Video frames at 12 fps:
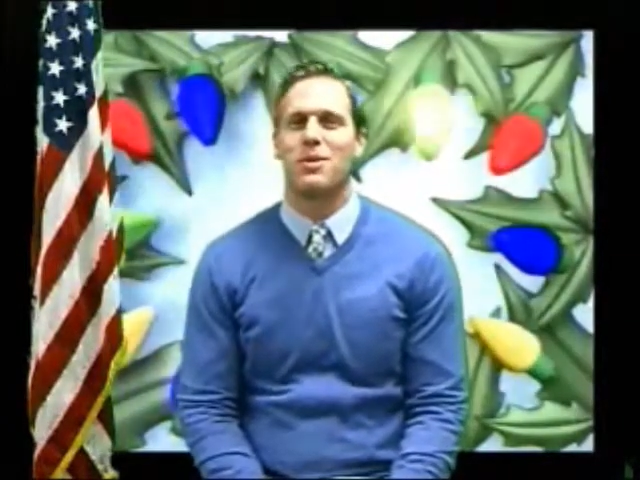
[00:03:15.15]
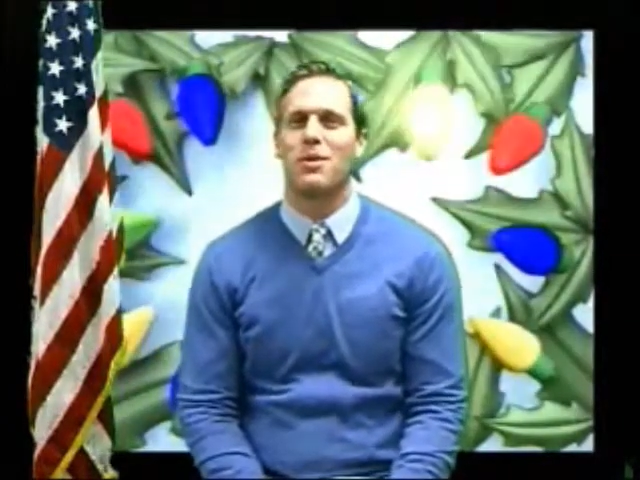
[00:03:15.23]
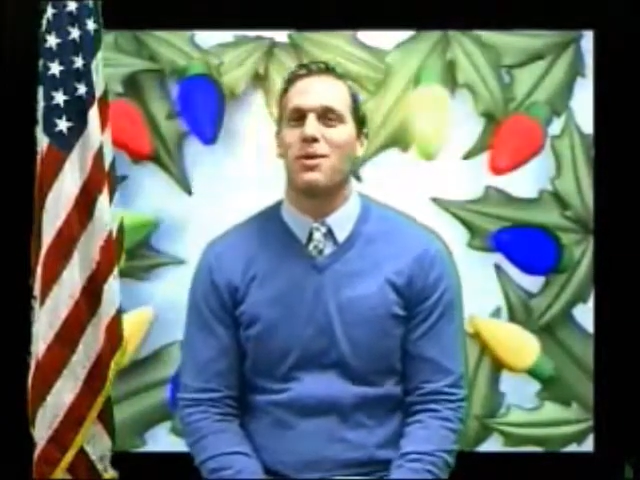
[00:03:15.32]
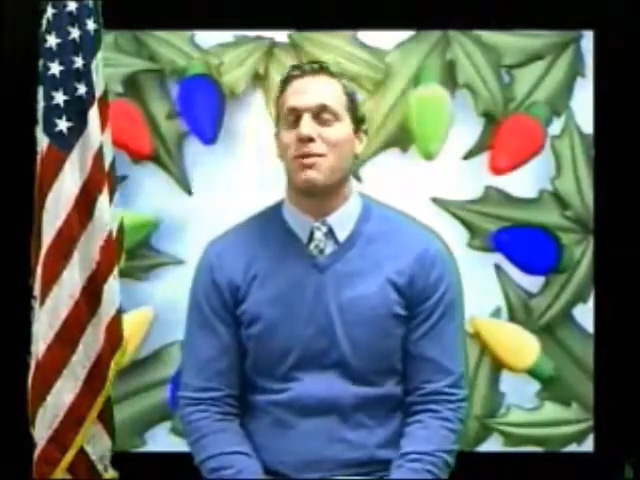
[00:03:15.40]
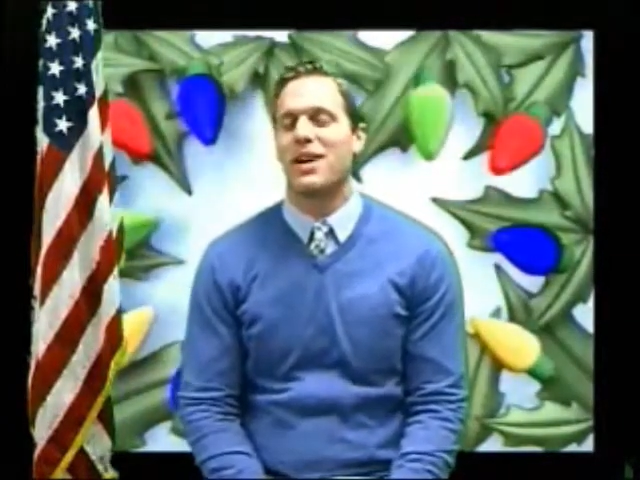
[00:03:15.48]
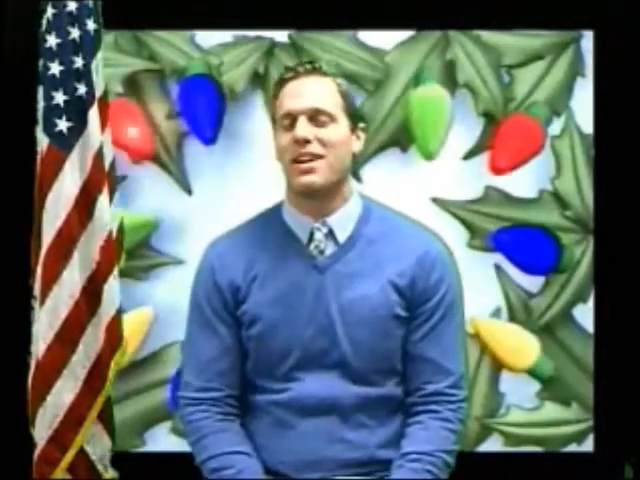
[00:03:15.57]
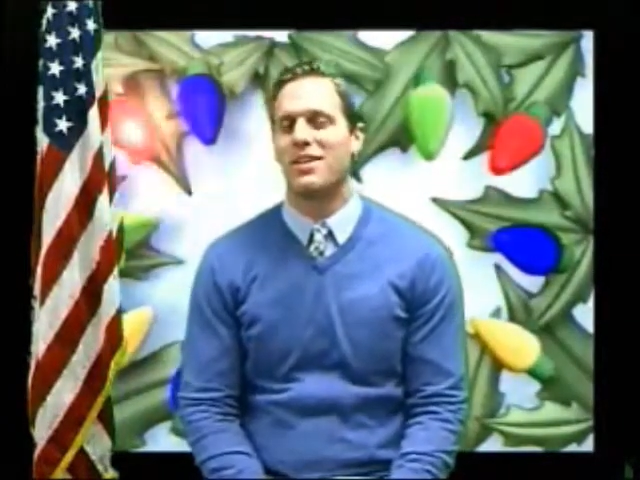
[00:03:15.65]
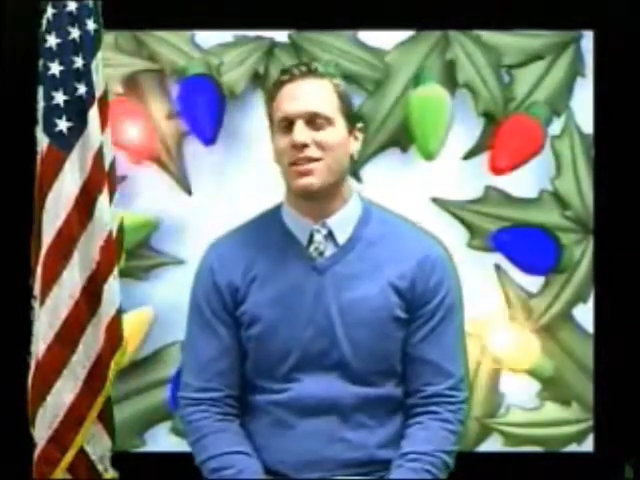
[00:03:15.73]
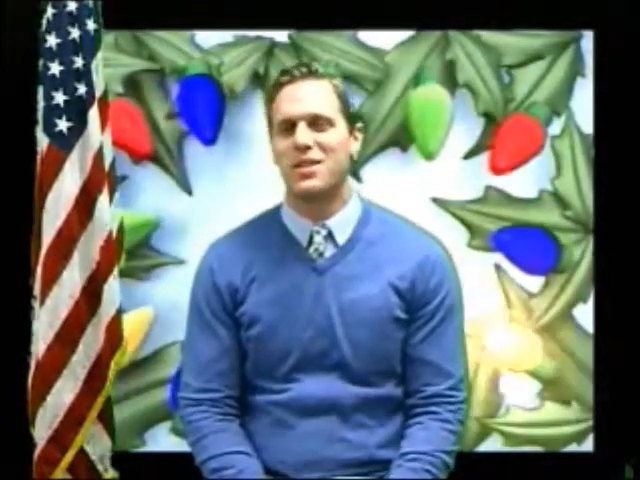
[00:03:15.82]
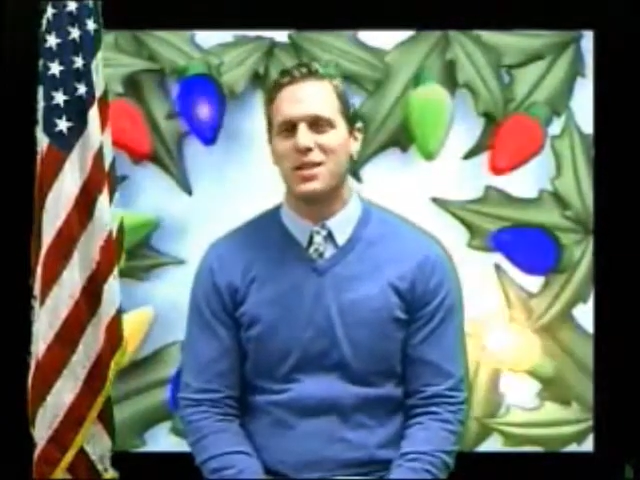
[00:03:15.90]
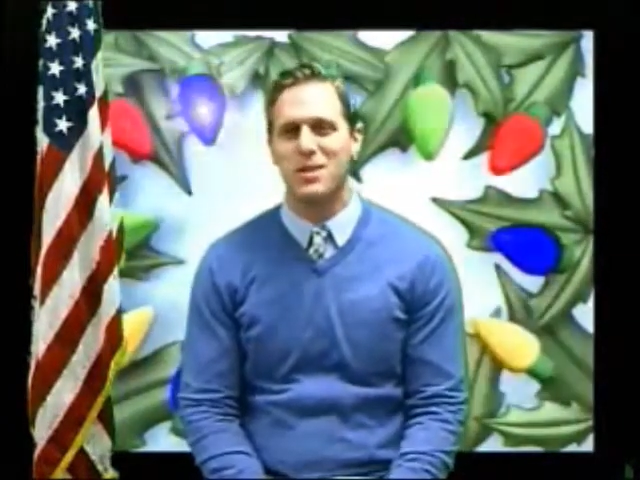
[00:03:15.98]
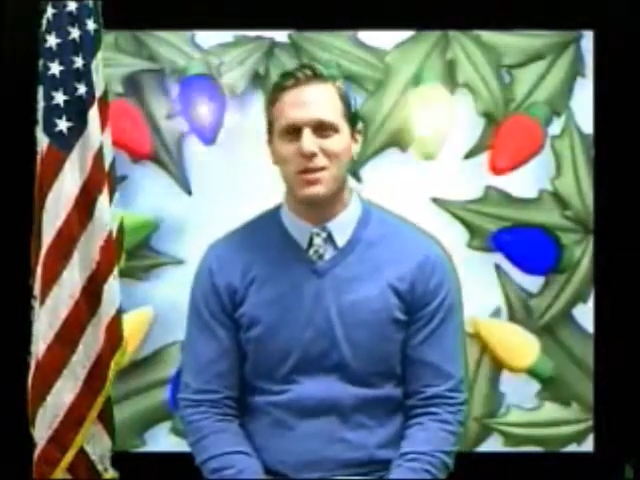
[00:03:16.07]
Woolbecker,
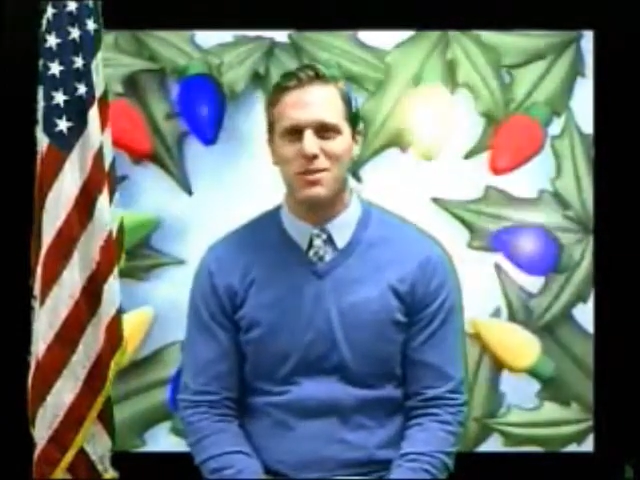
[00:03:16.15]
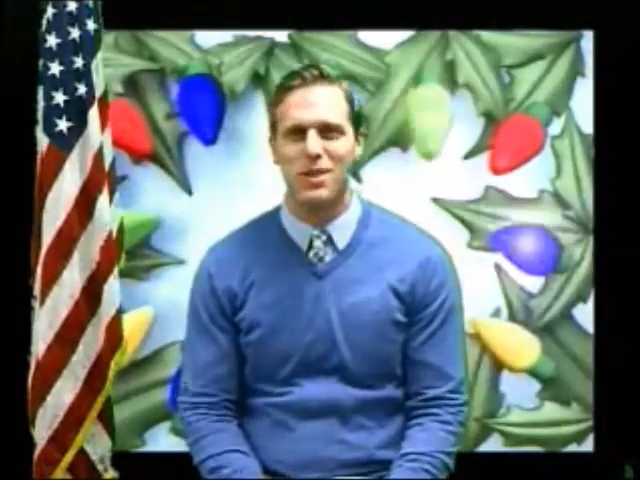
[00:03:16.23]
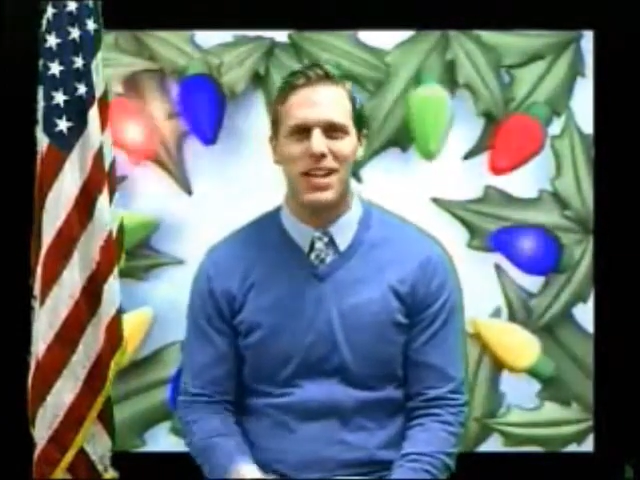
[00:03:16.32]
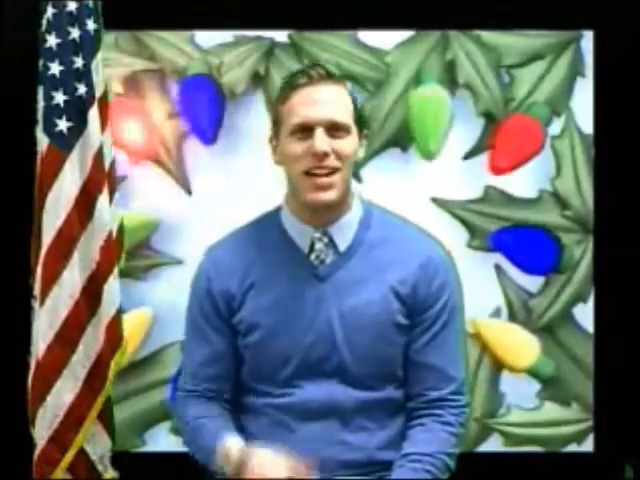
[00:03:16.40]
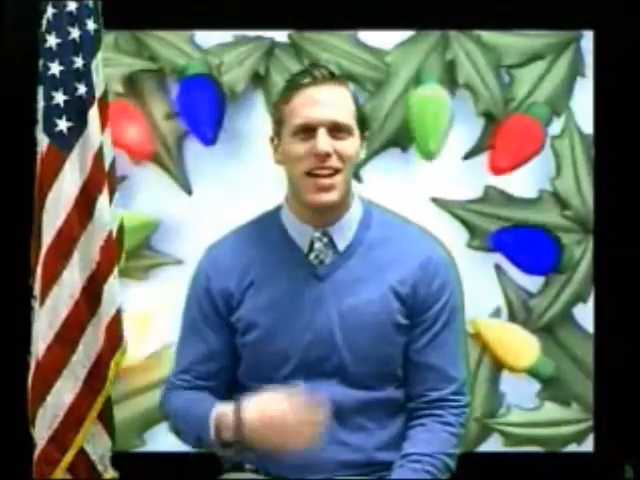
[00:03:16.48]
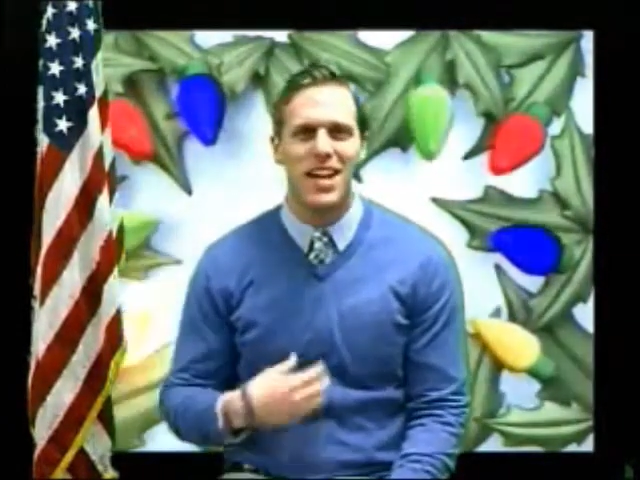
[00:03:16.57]
excuse me.